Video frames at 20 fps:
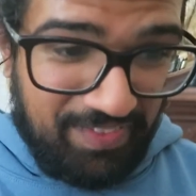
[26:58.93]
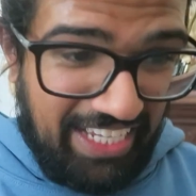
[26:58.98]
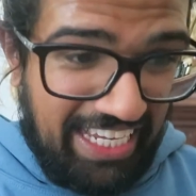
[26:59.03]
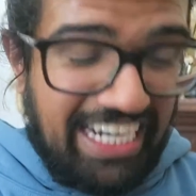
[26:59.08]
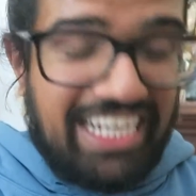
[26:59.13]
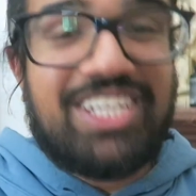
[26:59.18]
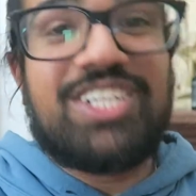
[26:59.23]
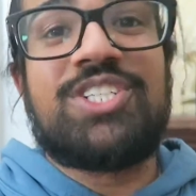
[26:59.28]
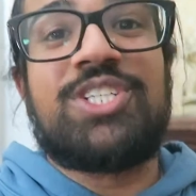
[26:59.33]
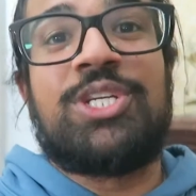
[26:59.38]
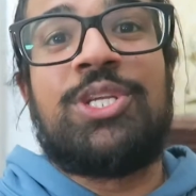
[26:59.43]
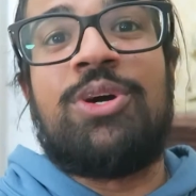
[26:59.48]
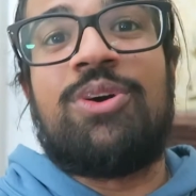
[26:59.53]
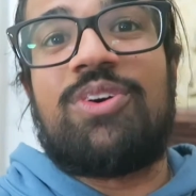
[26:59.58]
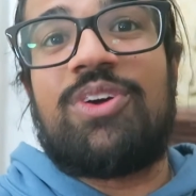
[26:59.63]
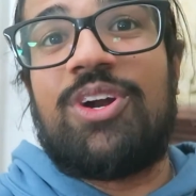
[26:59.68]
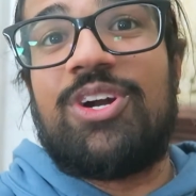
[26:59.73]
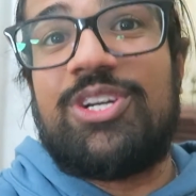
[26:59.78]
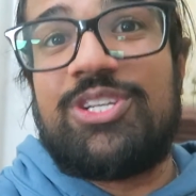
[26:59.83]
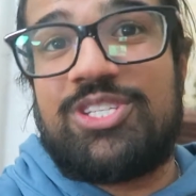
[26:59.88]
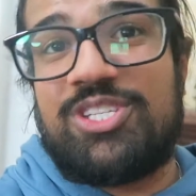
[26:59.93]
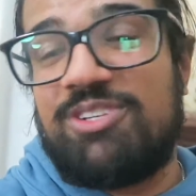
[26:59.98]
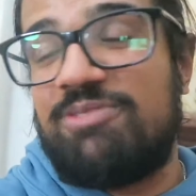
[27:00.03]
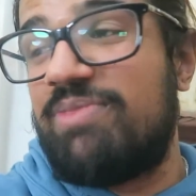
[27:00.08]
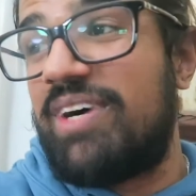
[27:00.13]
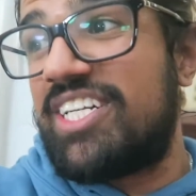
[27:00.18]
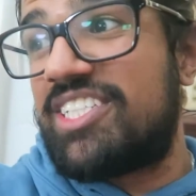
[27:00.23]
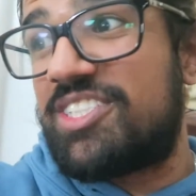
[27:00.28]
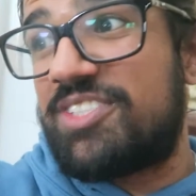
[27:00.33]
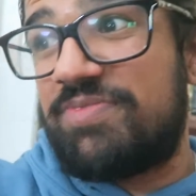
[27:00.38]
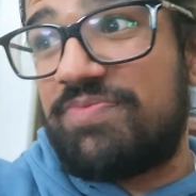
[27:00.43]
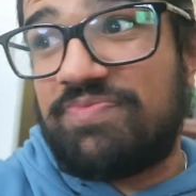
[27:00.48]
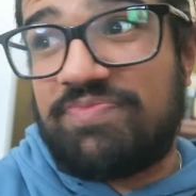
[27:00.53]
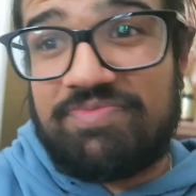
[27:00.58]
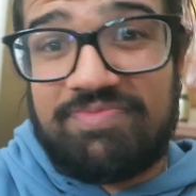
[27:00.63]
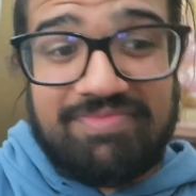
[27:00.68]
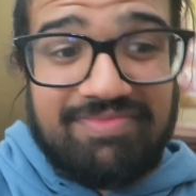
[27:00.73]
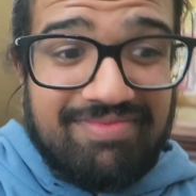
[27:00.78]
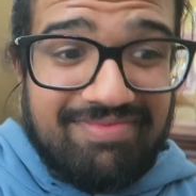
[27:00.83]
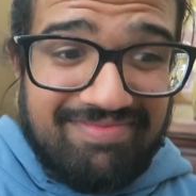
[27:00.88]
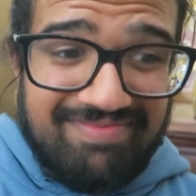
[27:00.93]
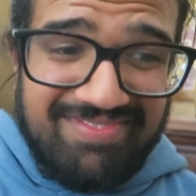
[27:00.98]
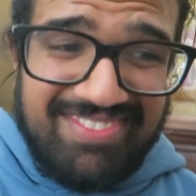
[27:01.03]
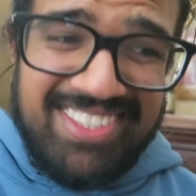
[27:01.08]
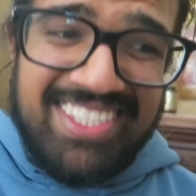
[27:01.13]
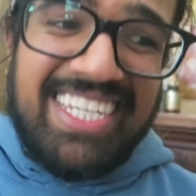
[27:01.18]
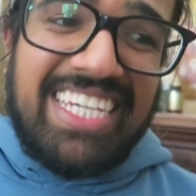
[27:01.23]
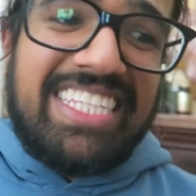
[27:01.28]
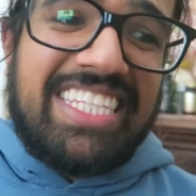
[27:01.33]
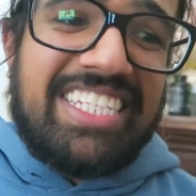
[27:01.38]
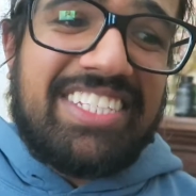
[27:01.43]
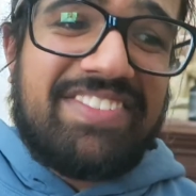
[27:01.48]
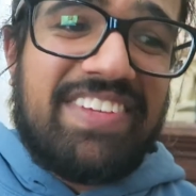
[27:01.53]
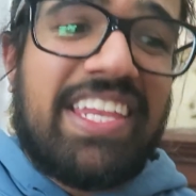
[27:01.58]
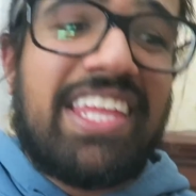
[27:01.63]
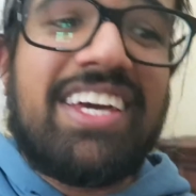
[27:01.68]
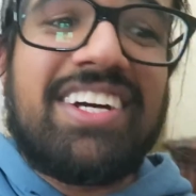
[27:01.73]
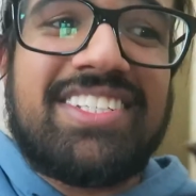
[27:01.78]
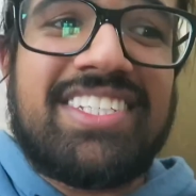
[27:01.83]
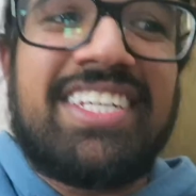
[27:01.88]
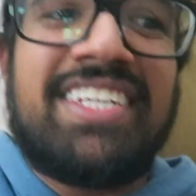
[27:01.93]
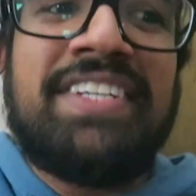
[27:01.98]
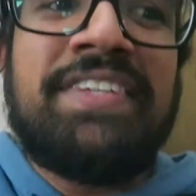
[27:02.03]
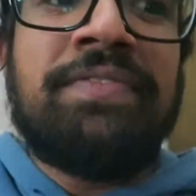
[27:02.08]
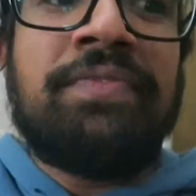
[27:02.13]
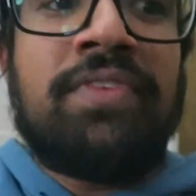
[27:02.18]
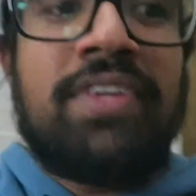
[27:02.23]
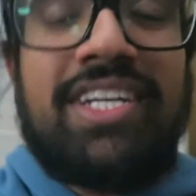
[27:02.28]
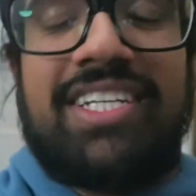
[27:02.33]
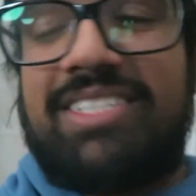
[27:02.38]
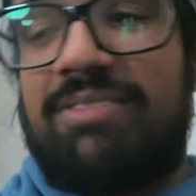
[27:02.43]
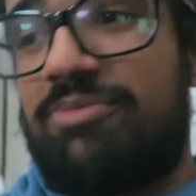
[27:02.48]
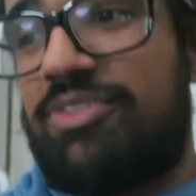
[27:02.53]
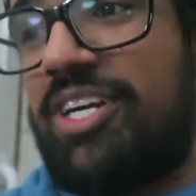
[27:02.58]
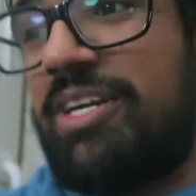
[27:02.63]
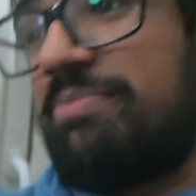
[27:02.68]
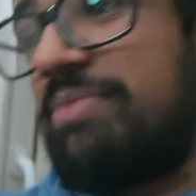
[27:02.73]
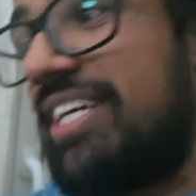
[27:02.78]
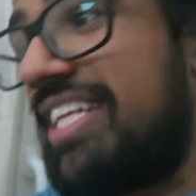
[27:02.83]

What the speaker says: And I usually don't curse so much in these videos because I'm trying to